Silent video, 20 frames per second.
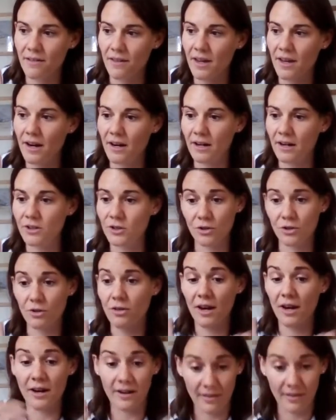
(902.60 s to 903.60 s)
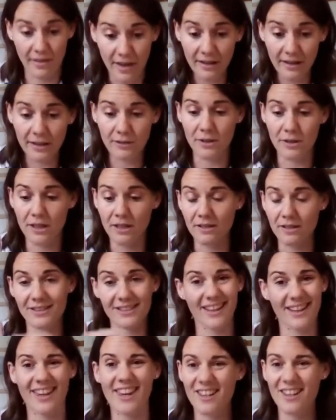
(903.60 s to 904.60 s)
they are then living in
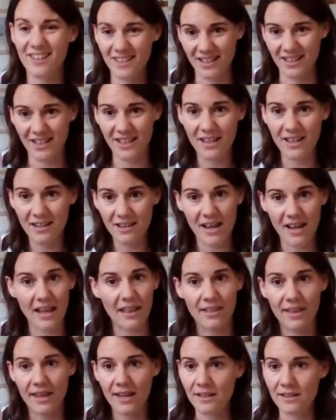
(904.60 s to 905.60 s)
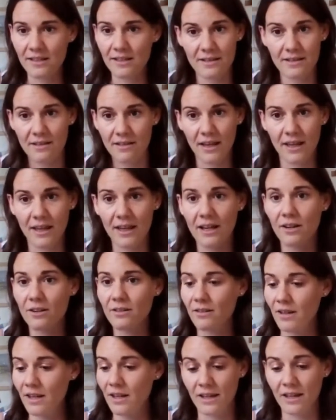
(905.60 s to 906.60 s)
scarcity, and then
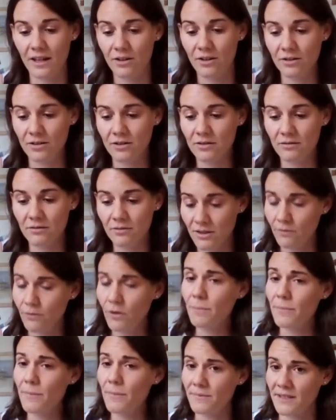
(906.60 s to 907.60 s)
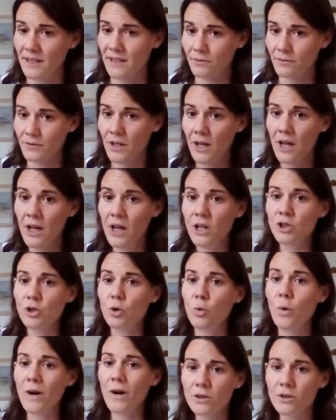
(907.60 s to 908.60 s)
they cannot develop themselves. So
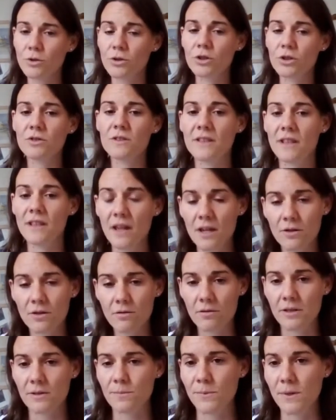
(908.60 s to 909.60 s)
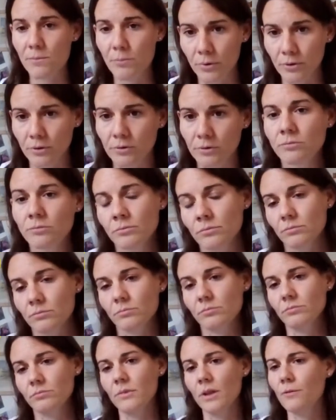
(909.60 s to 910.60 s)
what could you say to these people
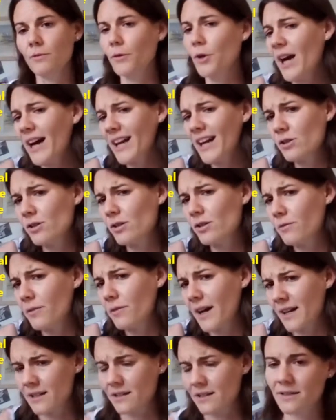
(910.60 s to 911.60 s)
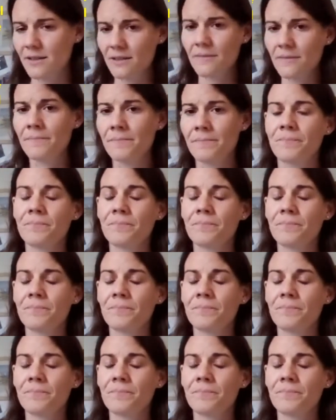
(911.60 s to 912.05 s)
if you had an advice?